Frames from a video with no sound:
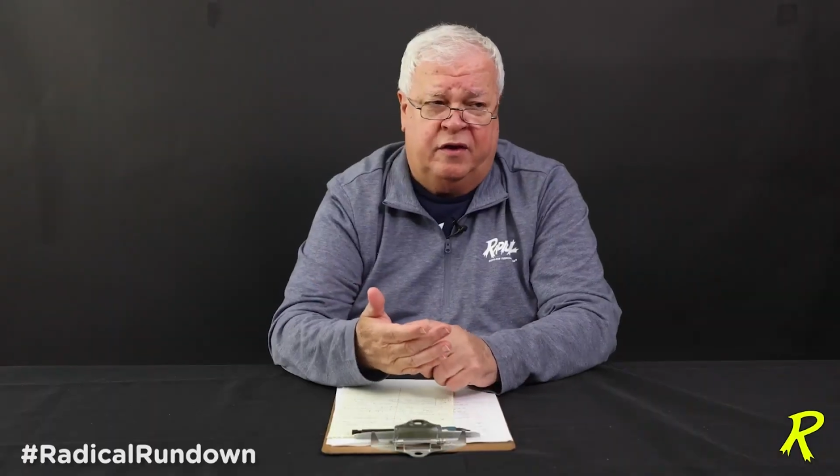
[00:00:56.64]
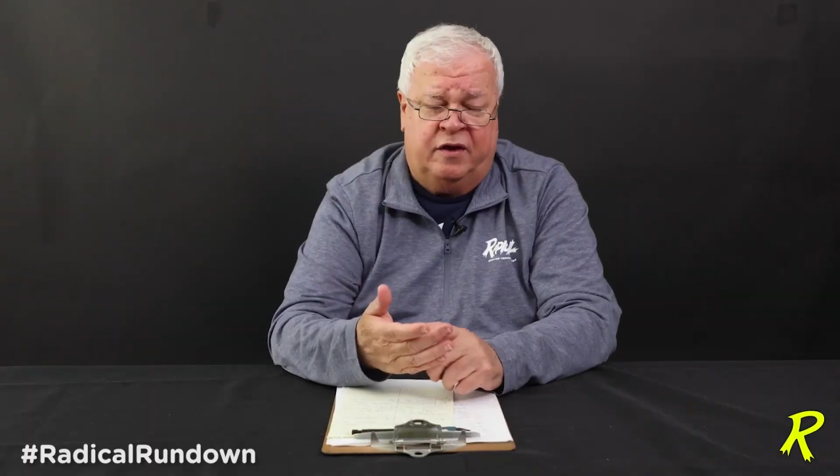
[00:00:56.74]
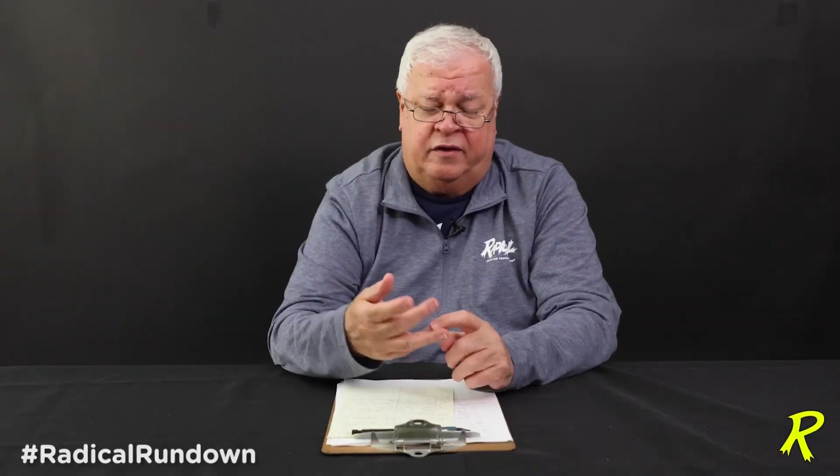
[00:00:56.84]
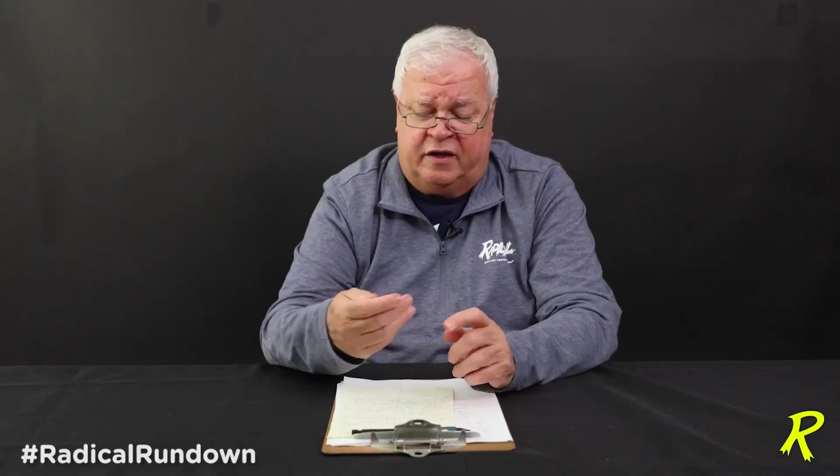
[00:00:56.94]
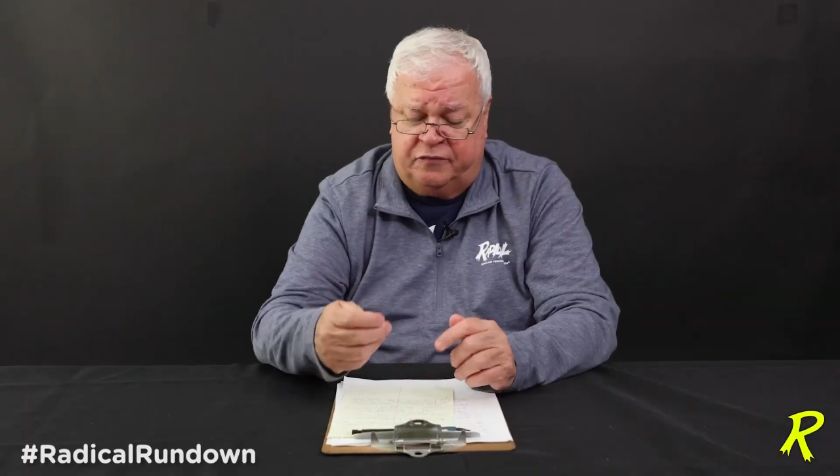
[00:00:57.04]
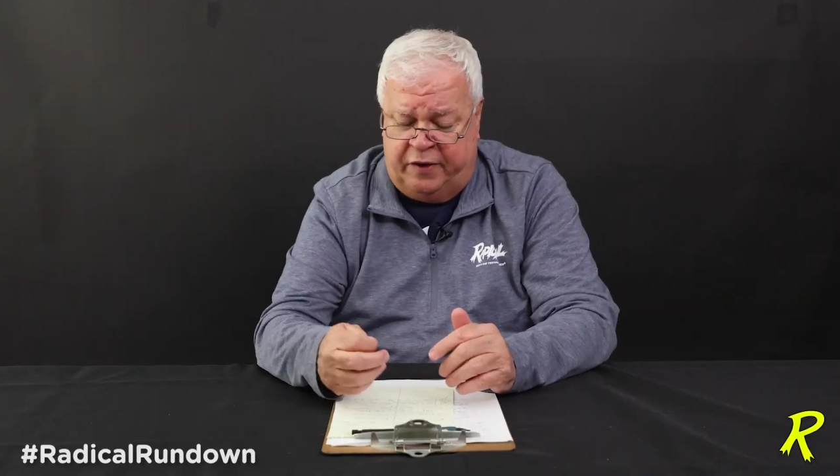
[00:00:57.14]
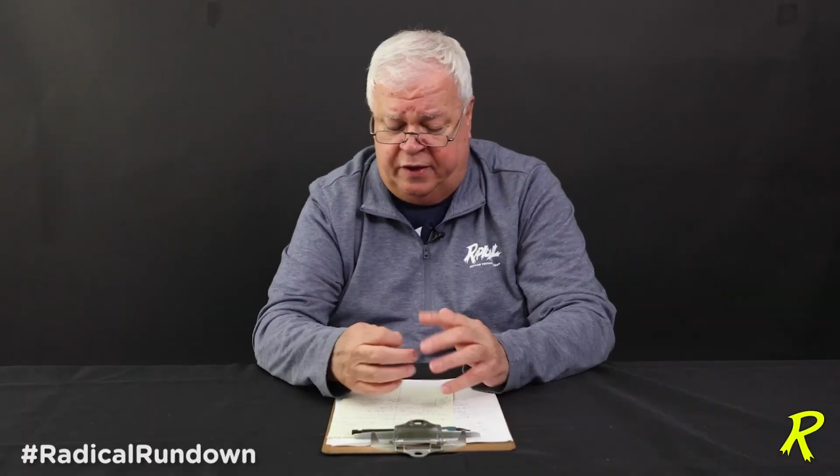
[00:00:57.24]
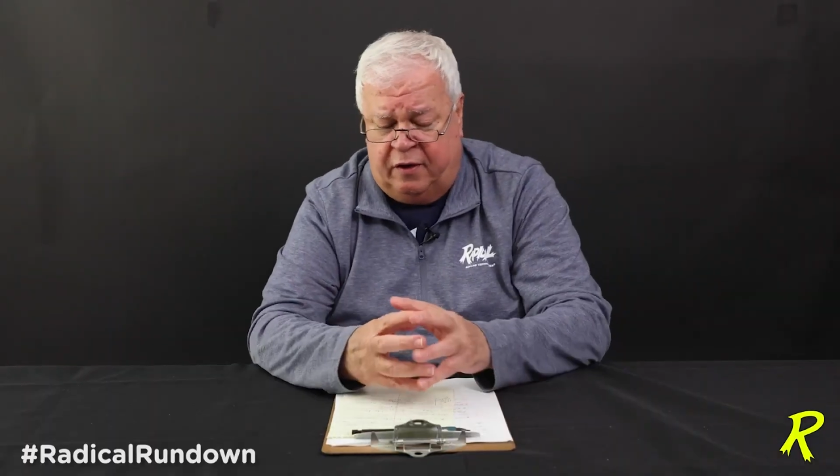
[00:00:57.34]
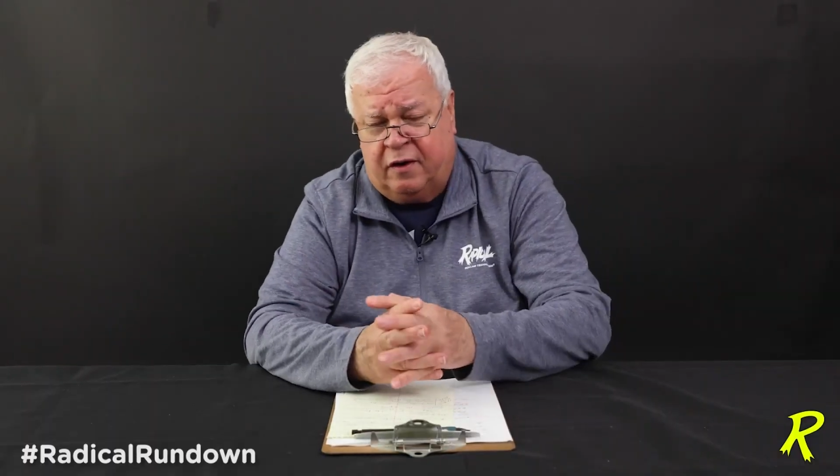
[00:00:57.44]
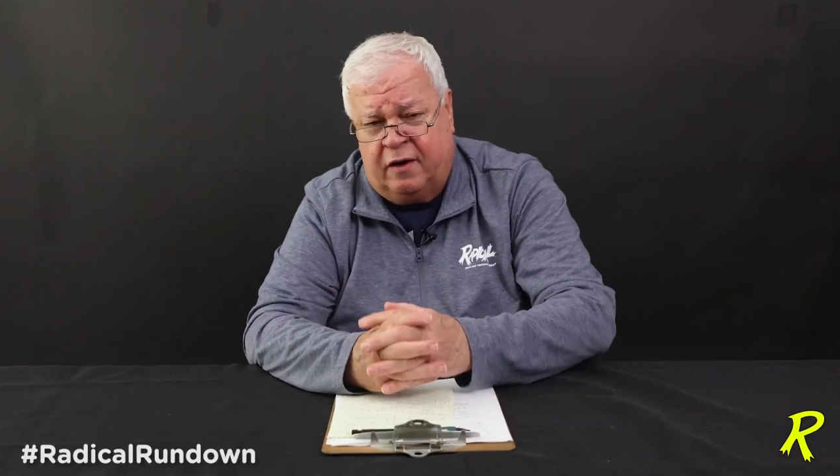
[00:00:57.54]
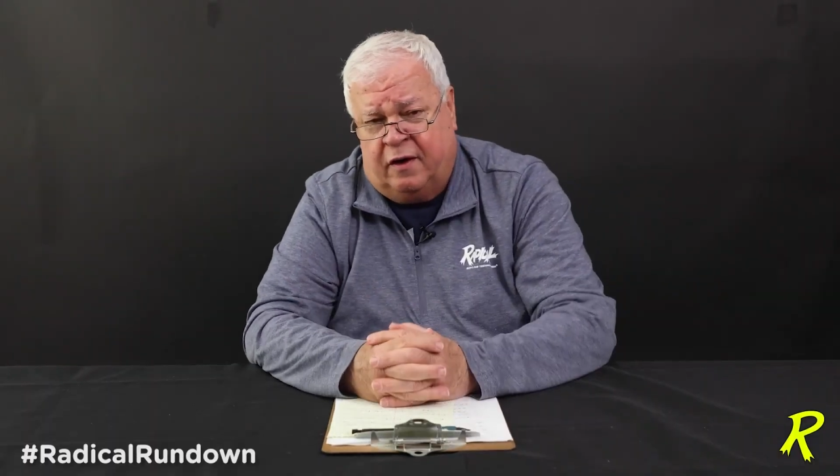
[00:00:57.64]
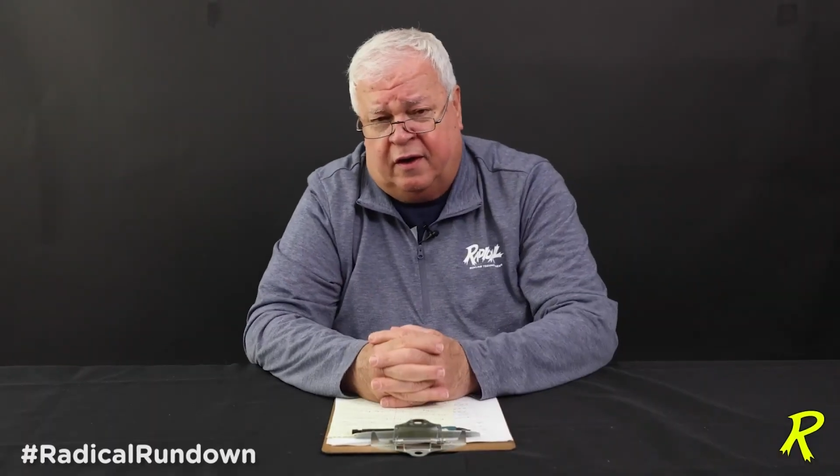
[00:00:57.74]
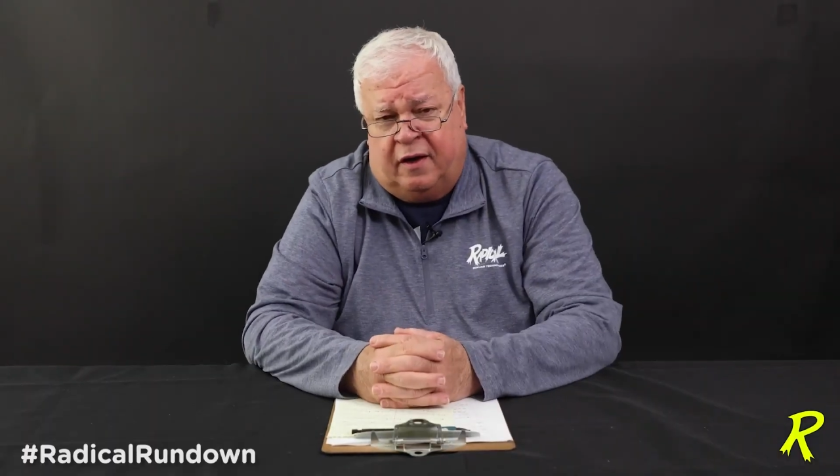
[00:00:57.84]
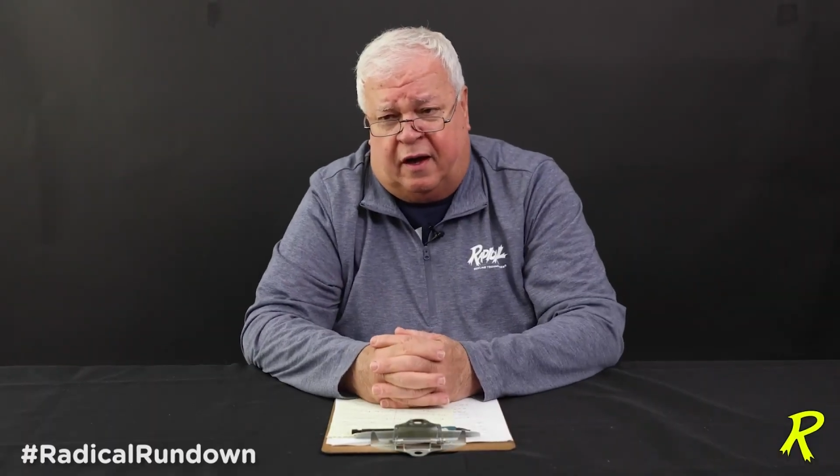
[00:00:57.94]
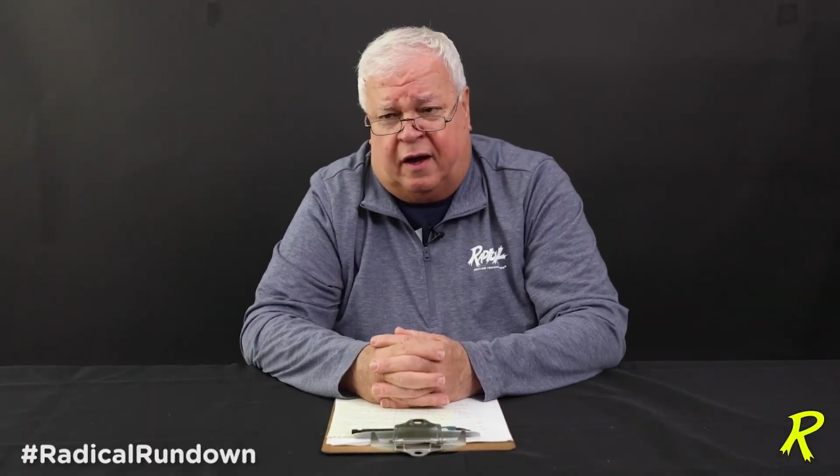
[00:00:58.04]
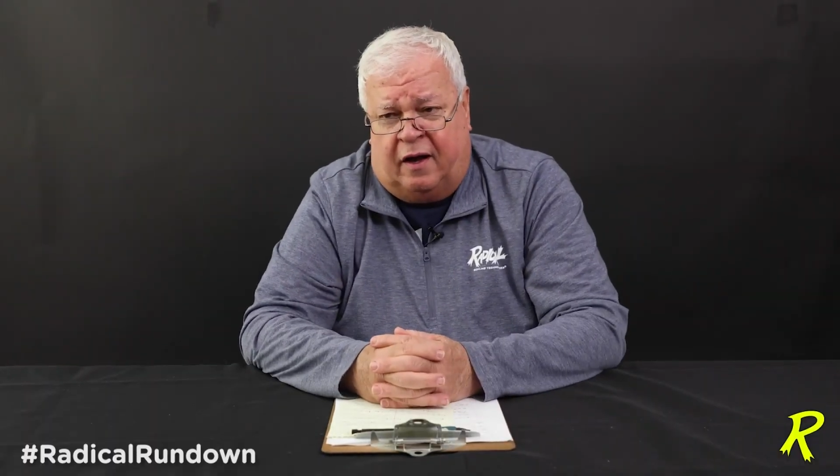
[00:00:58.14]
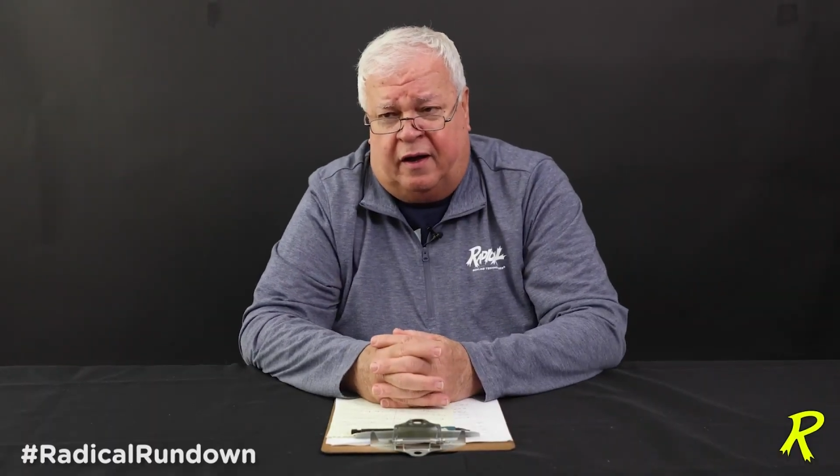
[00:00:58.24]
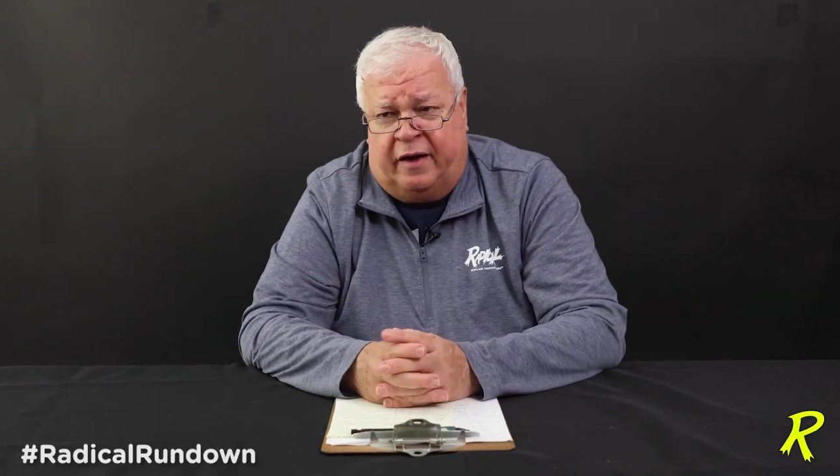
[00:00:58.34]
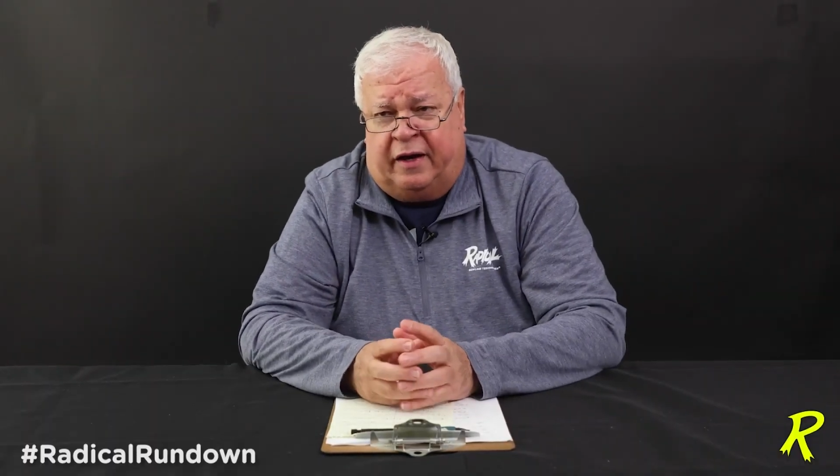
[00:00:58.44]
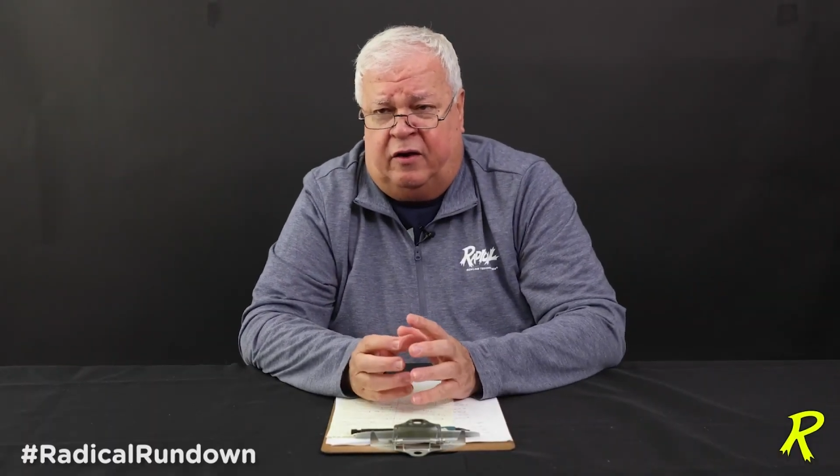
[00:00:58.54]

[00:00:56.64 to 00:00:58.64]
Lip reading: the index finger. And